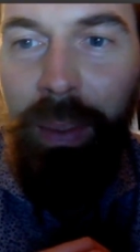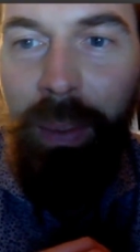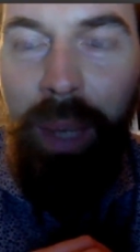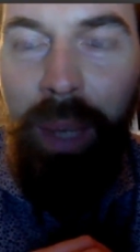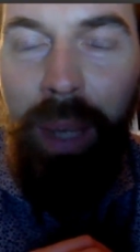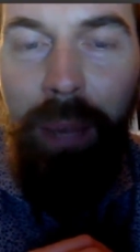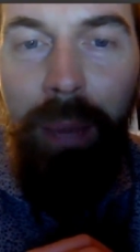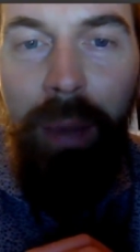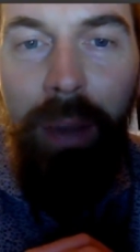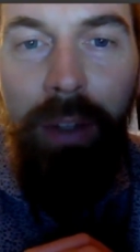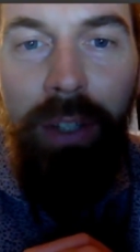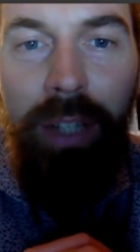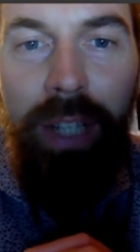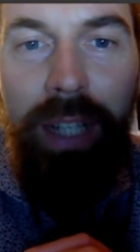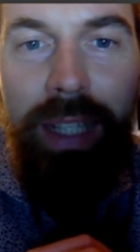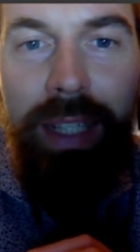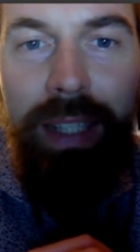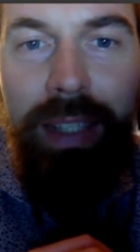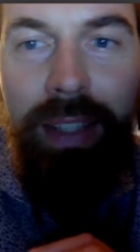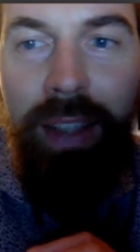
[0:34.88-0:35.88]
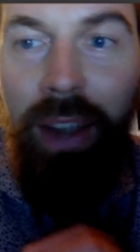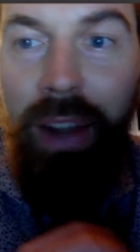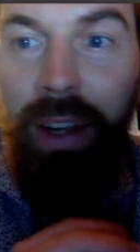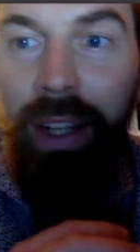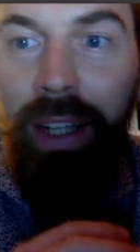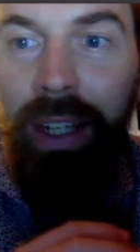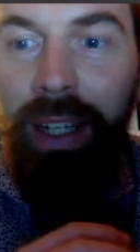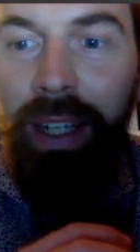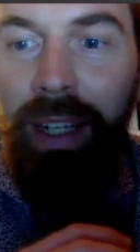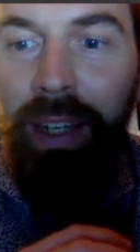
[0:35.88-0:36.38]
we are about to get
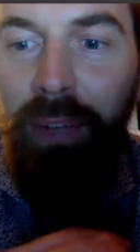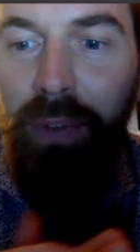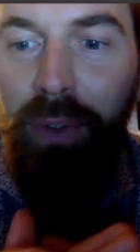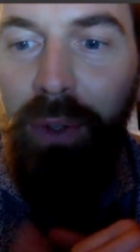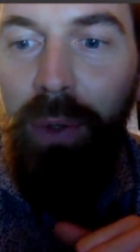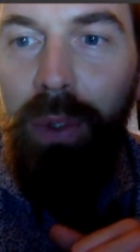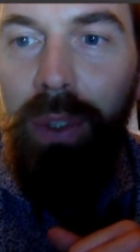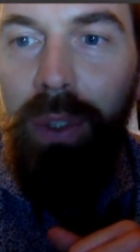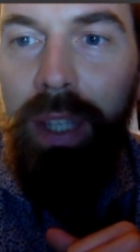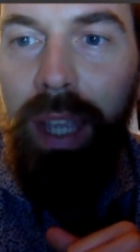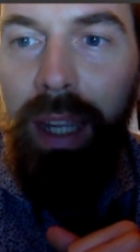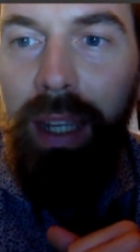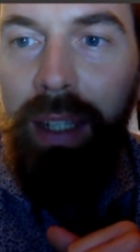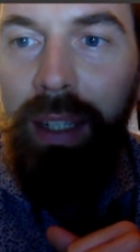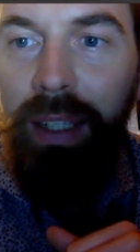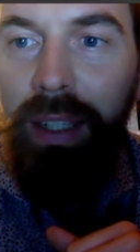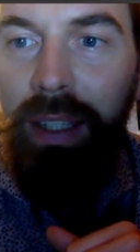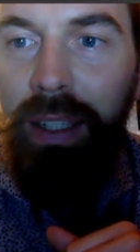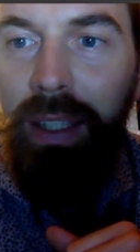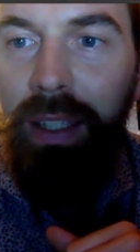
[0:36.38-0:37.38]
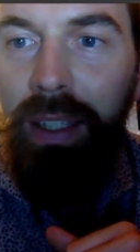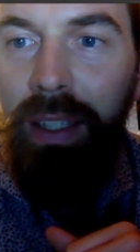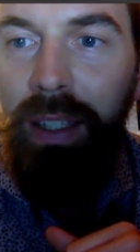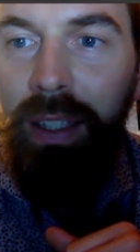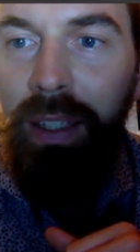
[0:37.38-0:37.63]
started in a few seconds.